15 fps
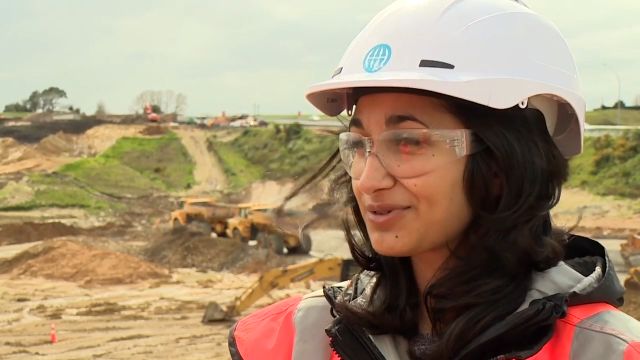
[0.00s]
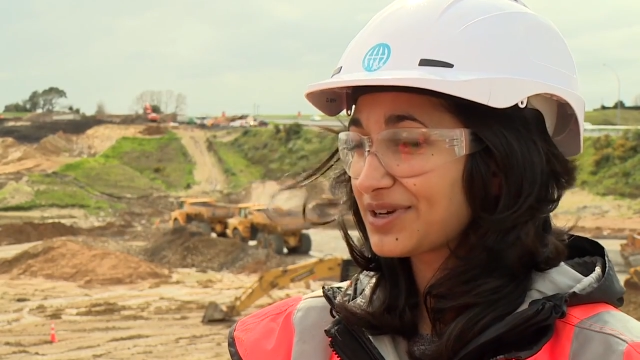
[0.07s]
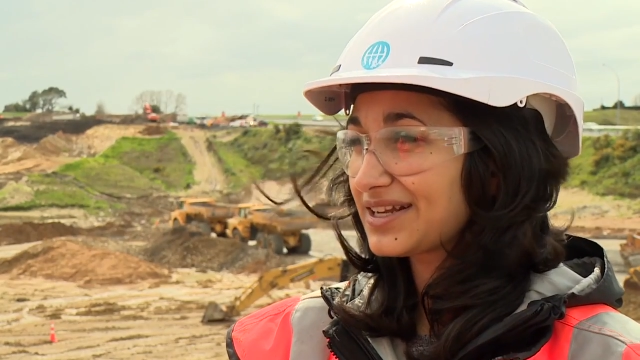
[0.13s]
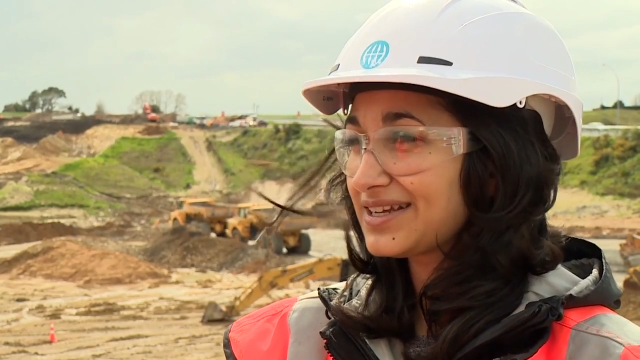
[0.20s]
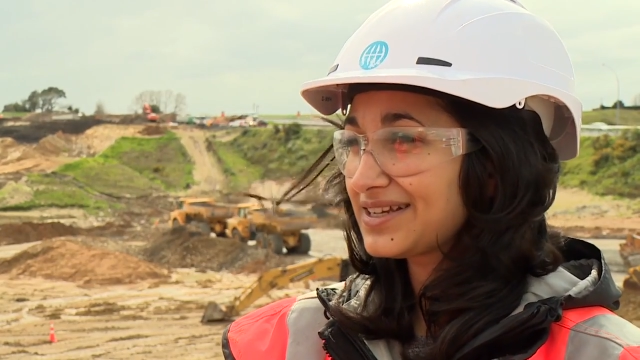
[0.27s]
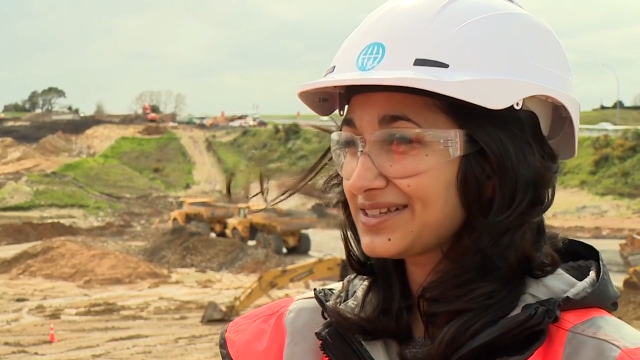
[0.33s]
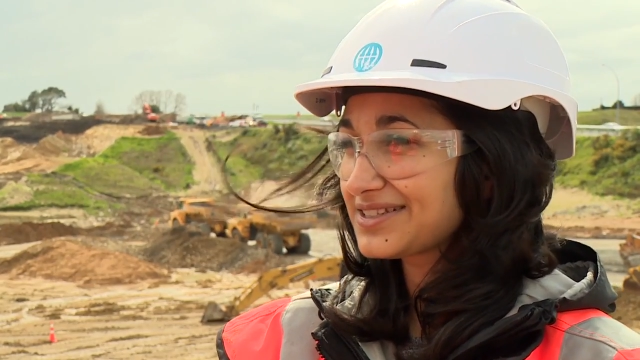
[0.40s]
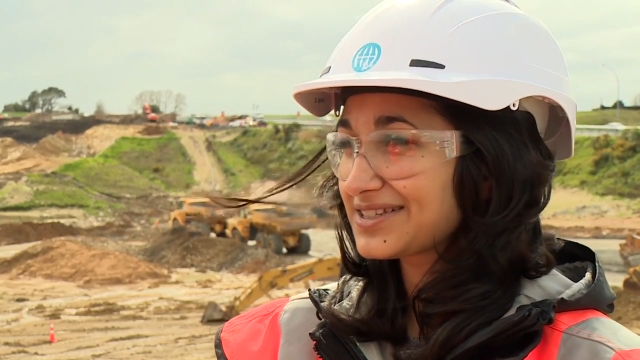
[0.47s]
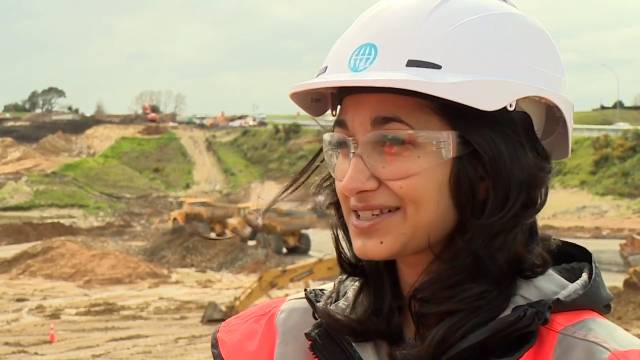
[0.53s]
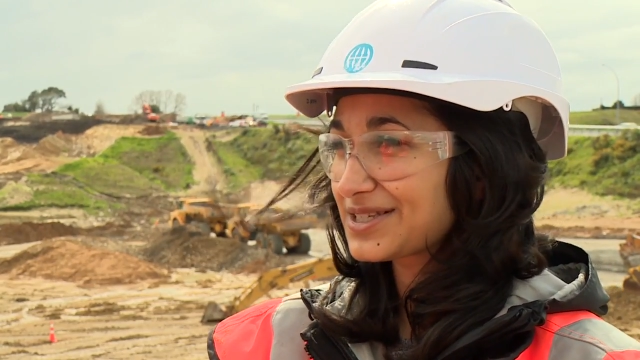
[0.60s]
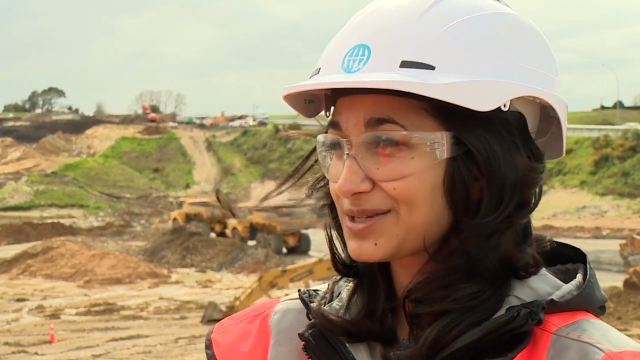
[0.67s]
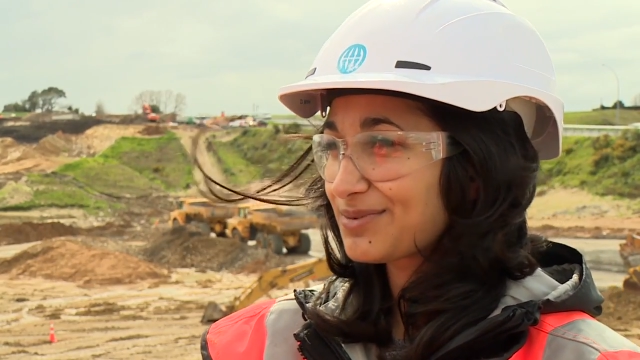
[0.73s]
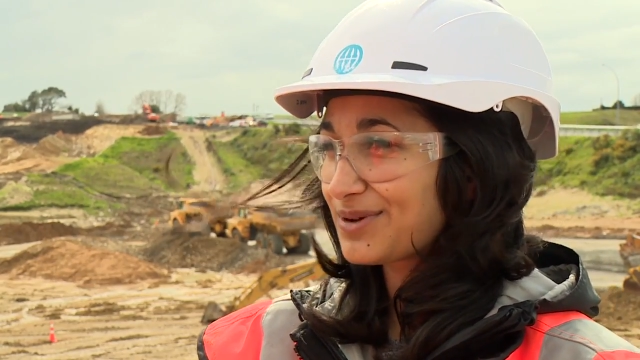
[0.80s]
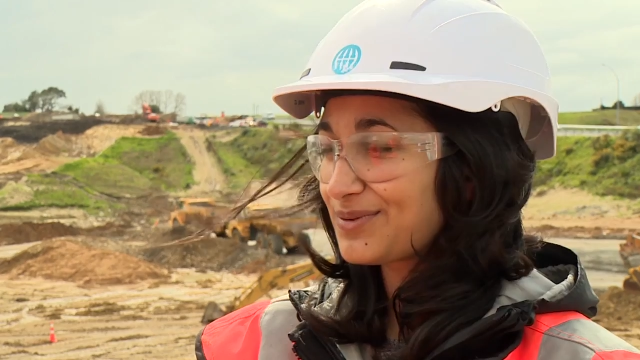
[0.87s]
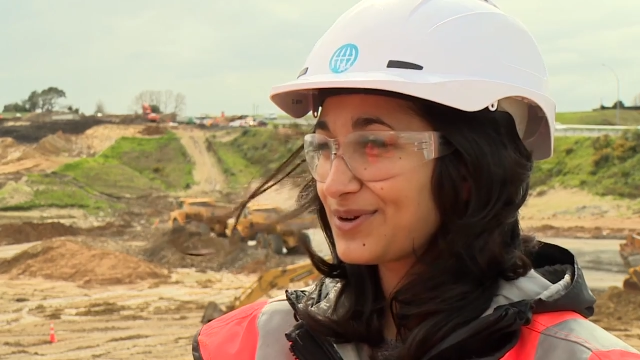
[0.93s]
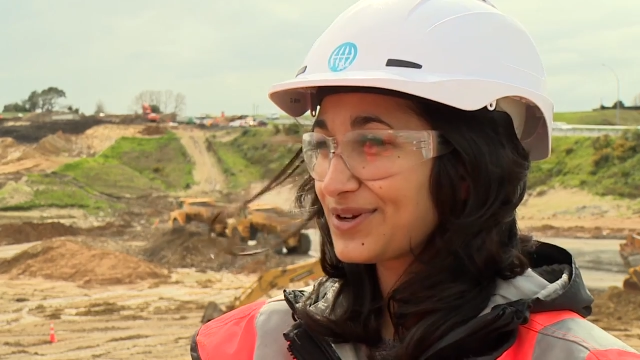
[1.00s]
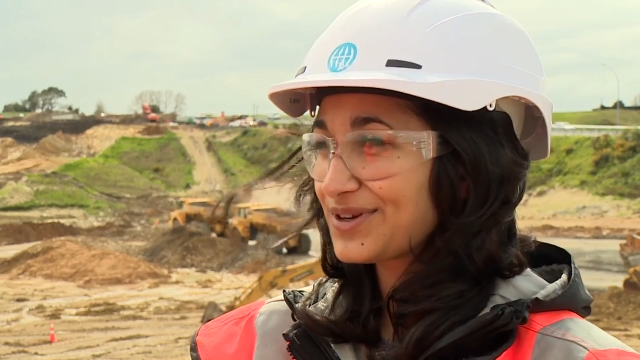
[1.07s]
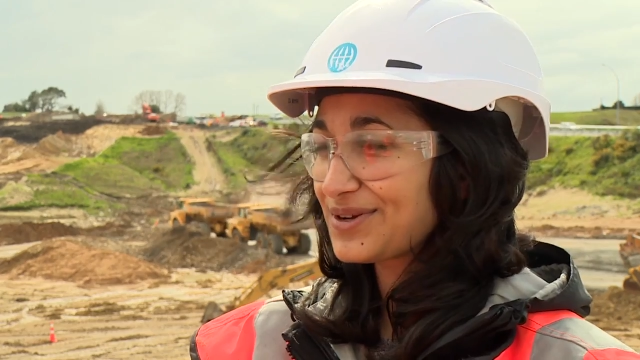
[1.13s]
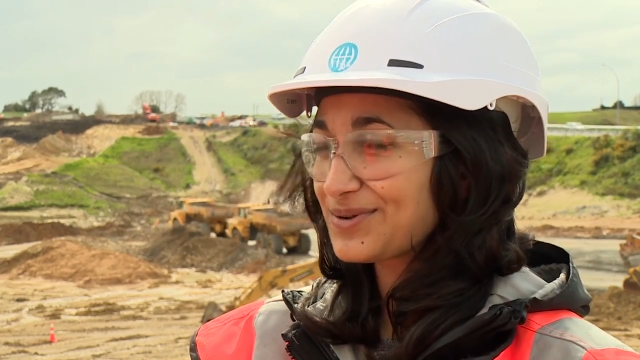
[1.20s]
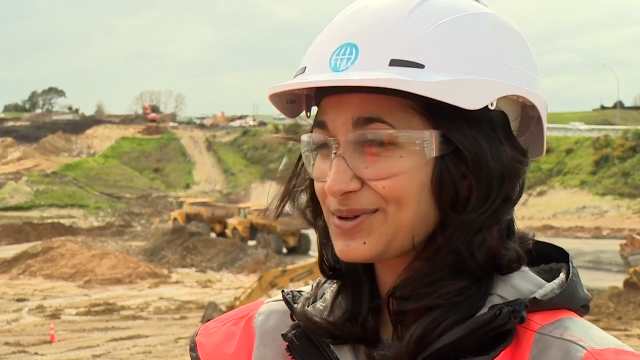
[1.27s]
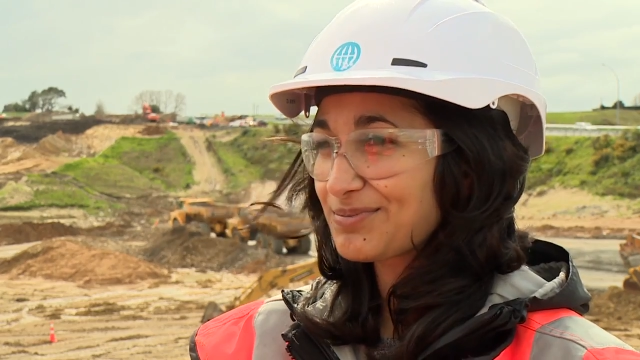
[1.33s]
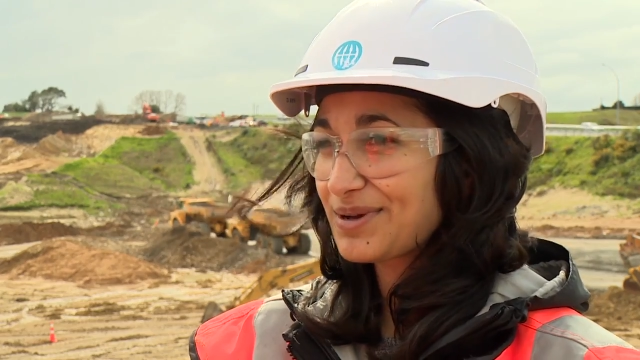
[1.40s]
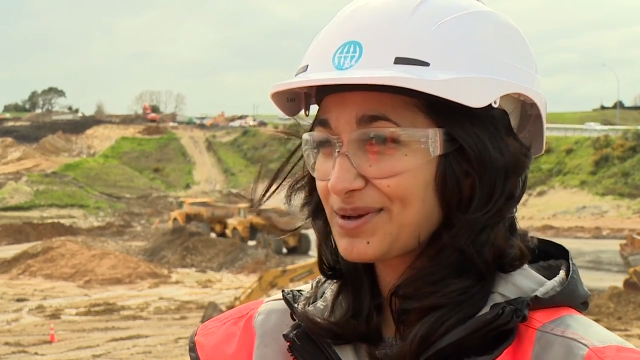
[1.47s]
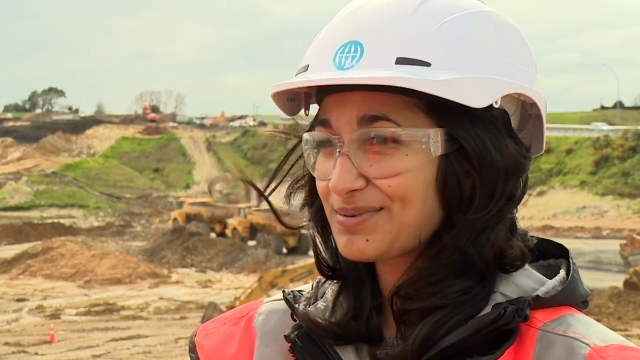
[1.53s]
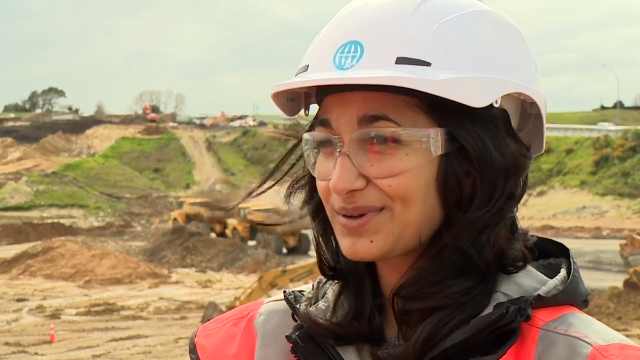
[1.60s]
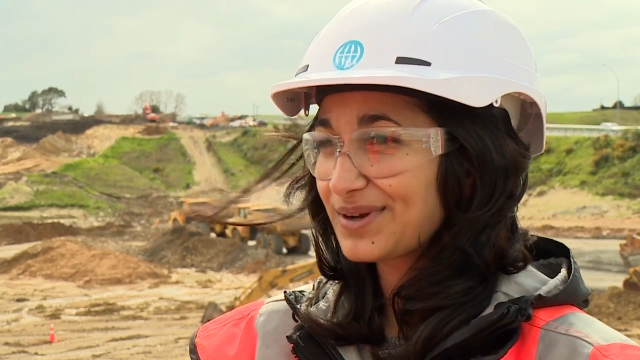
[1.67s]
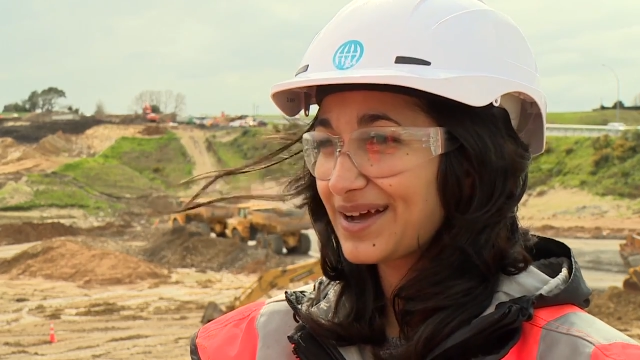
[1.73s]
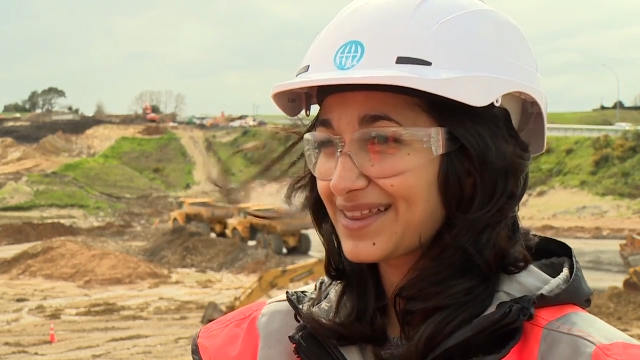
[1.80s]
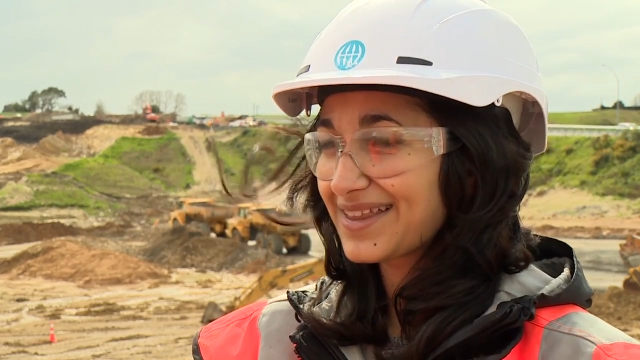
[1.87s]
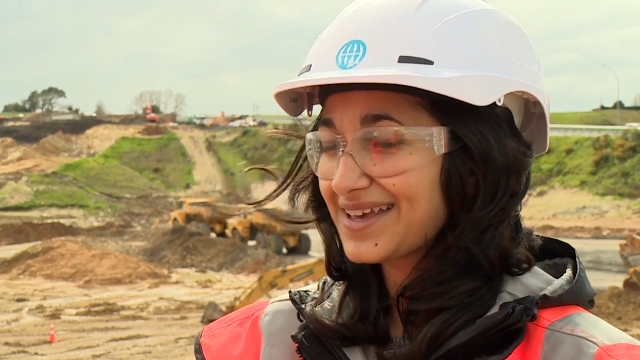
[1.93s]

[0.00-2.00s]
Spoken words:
really, just to be working with people like